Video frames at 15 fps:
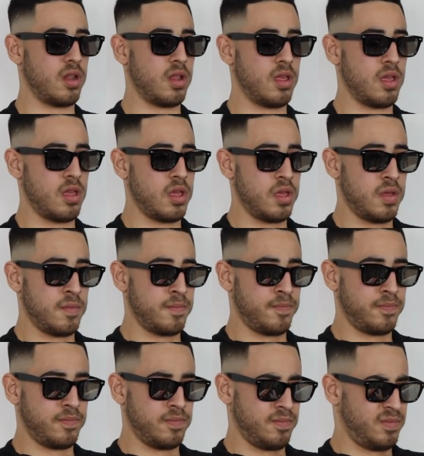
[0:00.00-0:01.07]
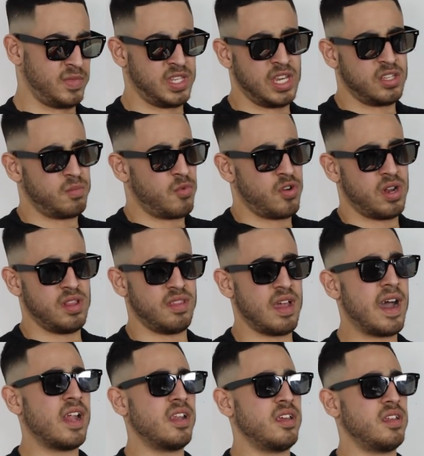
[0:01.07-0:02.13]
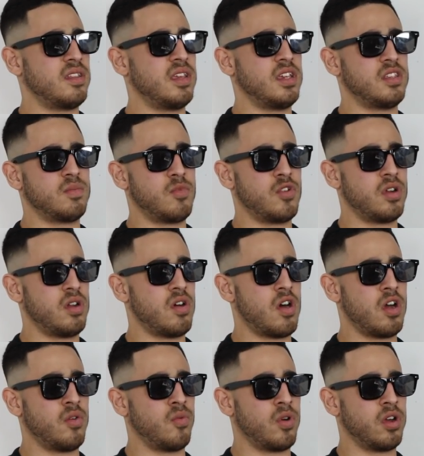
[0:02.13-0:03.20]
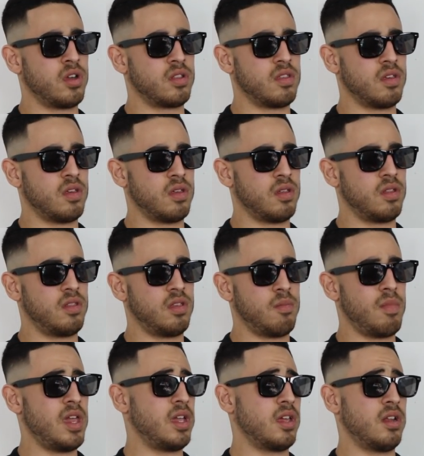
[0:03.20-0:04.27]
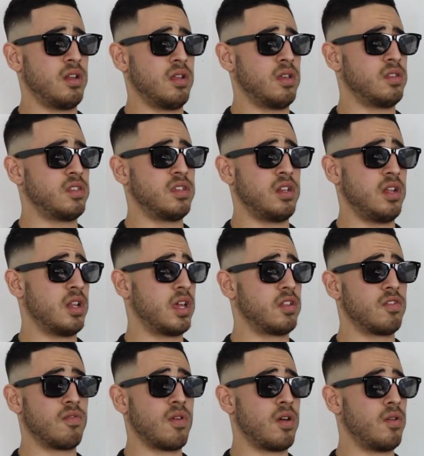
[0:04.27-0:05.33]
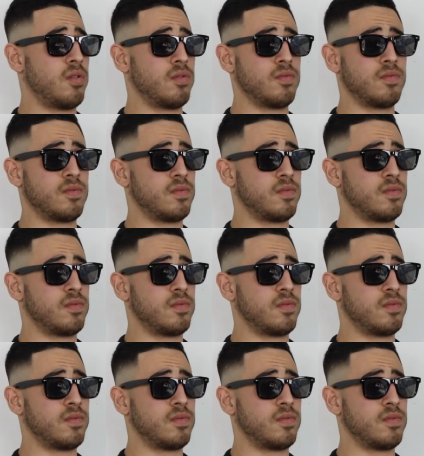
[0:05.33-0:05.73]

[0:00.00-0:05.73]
it takes more than talent, it takes more than hard work to, to make it in a city like Toronto